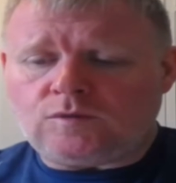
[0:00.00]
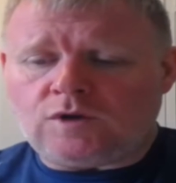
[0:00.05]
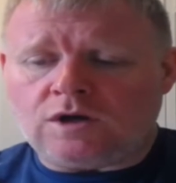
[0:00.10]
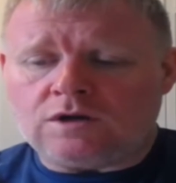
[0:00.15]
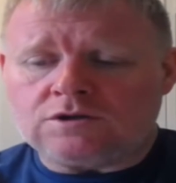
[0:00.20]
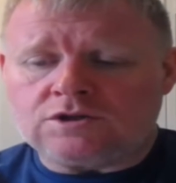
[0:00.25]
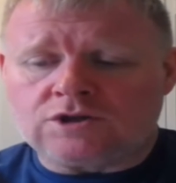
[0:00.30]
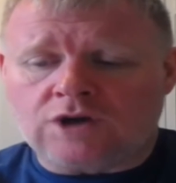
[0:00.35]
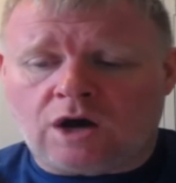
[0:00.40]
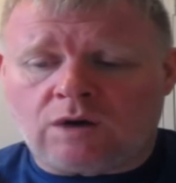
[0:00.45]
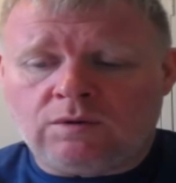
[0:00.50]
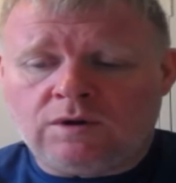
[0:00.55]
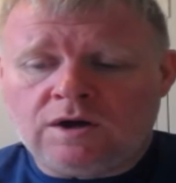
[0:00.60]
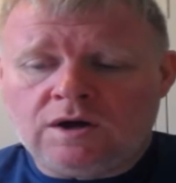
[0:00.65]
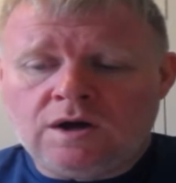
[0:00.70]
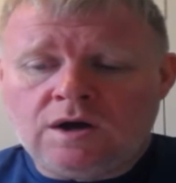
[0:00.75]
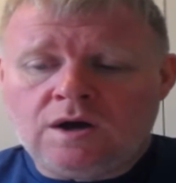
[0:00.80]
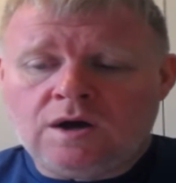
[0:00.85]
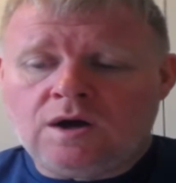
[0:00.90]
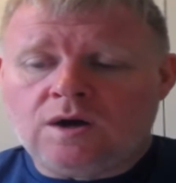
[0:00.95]
So
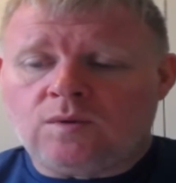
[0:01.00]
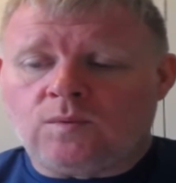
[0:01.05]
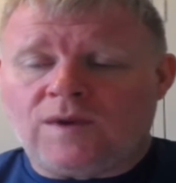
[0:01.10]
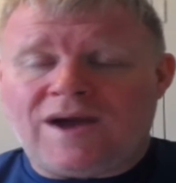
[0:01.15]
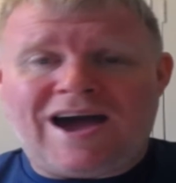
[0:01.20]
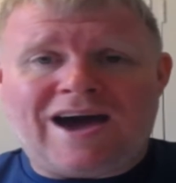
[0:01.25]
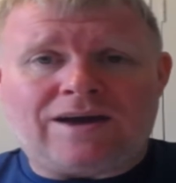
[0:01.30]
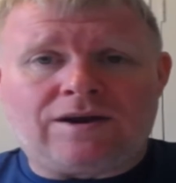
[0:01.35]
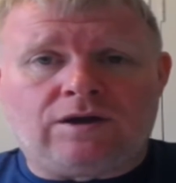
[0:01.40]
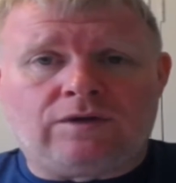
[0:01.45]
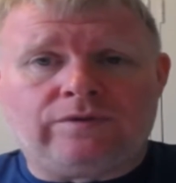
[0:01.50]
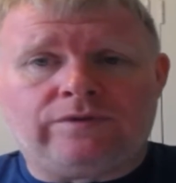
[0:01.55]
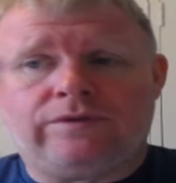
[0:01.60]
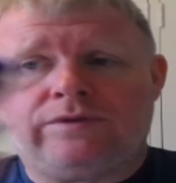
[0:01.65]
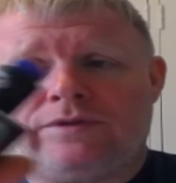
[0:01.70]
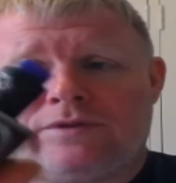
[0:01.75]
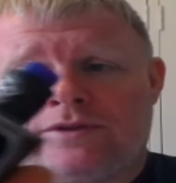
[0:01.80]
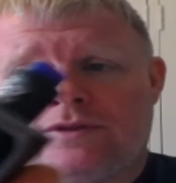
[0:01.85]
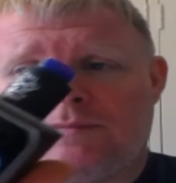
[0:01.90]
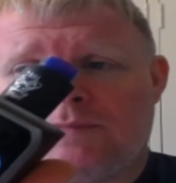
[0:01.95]
we are on
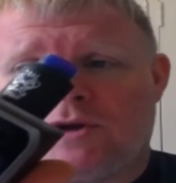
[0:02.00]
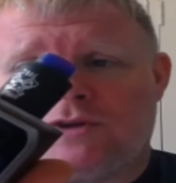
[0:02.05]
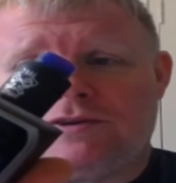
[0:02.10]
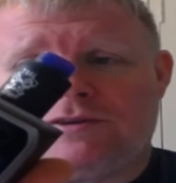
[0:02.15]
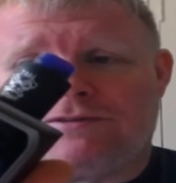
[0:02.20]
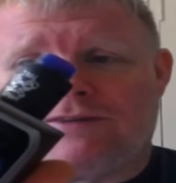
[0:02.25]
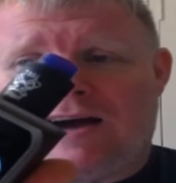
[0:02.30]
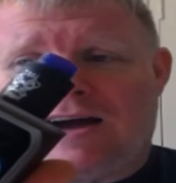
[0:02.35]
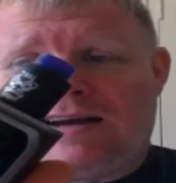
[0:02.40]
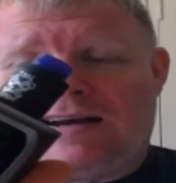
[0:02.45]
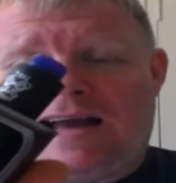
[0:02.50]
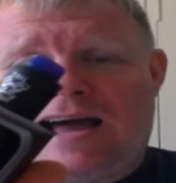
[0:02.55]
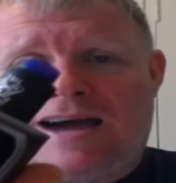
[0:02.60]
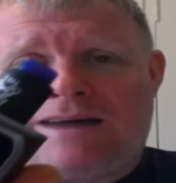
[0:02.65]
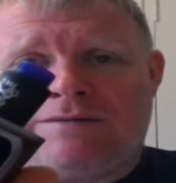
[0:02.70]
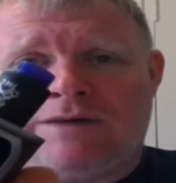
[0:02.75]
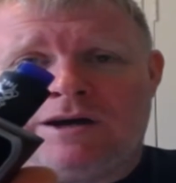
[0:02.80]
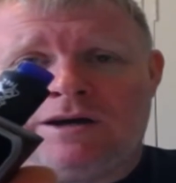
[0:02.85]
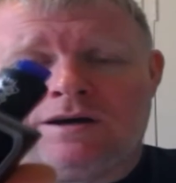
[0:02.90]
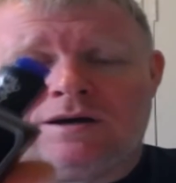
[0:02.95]
the modifying
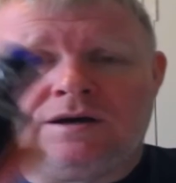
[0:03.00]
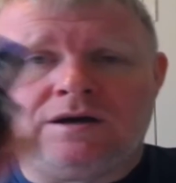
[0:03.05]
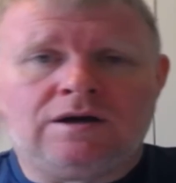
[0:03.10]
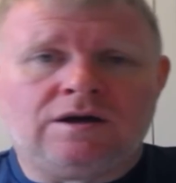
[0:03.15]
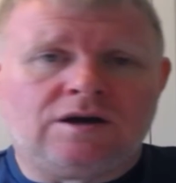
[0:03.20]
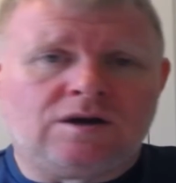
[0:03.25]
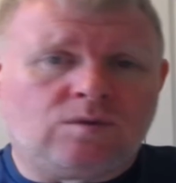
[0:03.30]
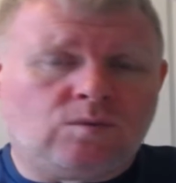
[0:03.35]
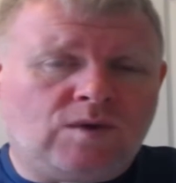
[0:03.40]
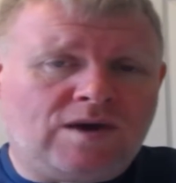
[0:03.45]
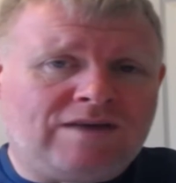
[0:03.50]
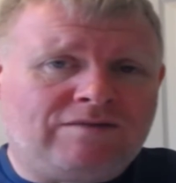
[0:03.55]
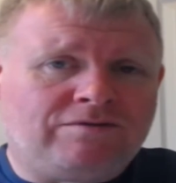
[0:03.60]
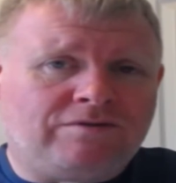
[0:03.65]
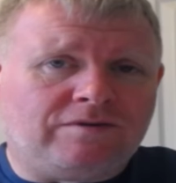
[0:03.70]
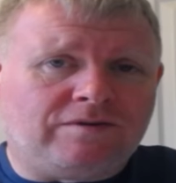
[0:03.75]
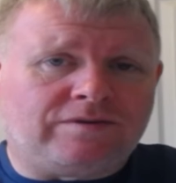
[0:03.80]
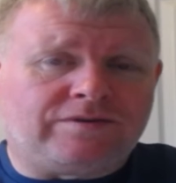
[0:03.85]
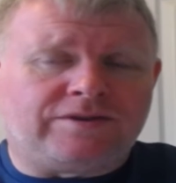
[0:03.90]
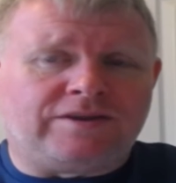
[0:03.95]
Lyra with
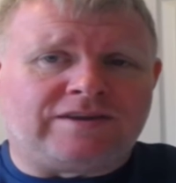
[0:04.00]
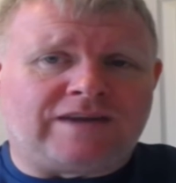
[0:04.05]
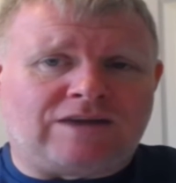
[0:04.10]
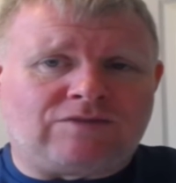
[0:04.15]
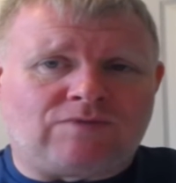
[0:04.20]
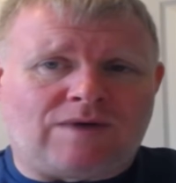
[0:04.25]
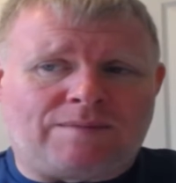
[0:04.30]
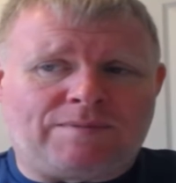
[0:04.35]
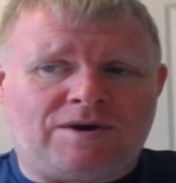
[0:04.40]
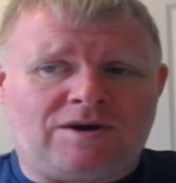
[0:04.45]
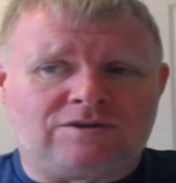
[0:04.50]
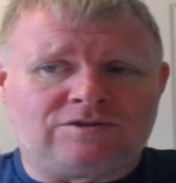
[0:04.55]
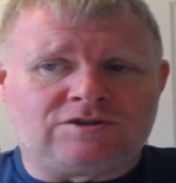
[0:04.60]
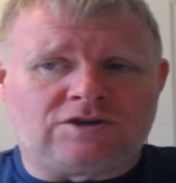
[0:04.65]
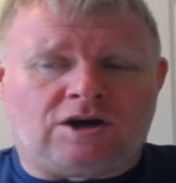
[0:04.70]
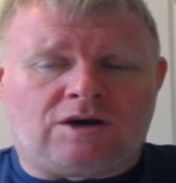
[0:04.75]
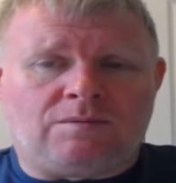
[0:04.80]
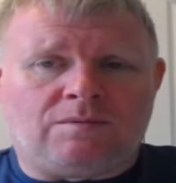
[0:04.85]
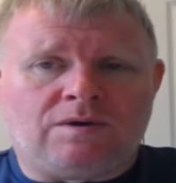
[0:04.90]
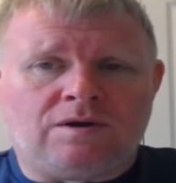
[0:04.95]
the dead rabbit on
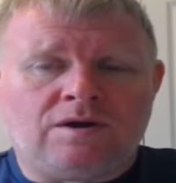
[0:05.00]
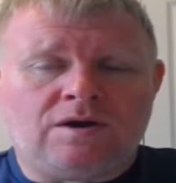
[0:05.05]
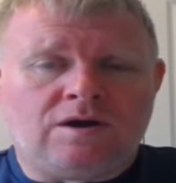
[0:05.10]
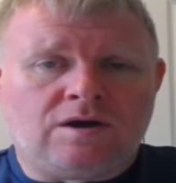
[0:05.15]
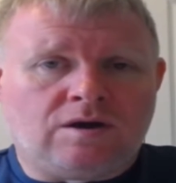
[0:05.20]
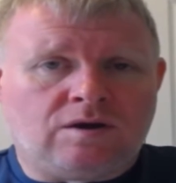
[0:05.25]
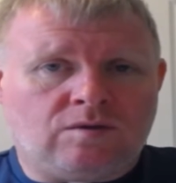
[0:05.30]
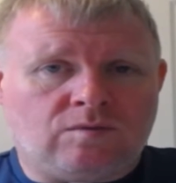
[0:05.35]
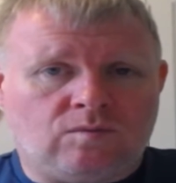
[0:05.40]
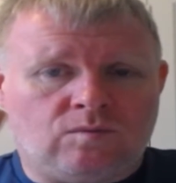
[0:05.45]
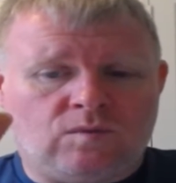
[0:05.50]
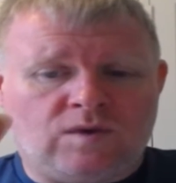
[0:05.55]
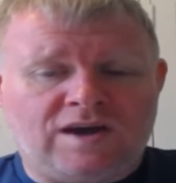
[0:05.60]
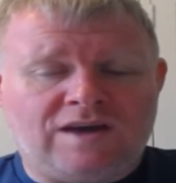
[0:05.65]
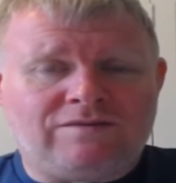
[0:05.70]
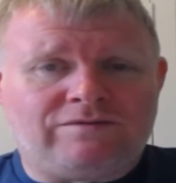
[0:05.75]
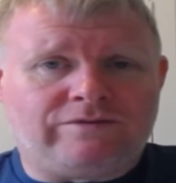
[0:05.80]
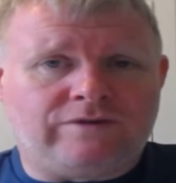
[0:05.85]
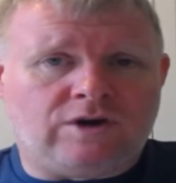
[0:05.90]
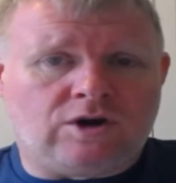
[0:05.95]
top,
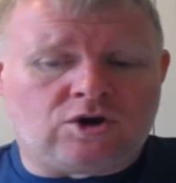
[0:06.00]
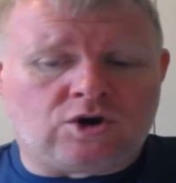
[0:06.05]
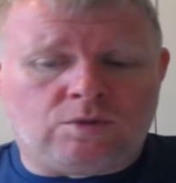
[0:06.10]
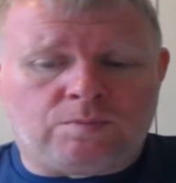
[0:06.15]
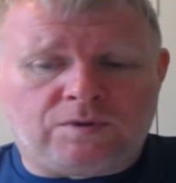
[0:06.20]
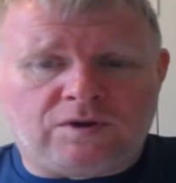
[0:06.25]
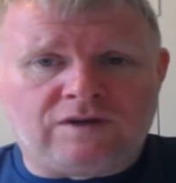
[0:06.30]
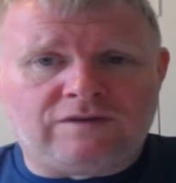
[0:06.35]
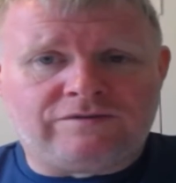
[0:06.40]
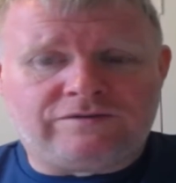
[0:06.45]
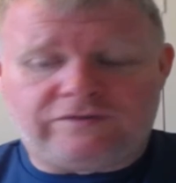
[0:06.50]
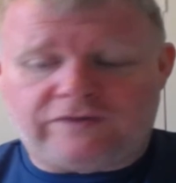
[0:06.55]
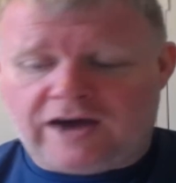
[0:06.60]
with a couple of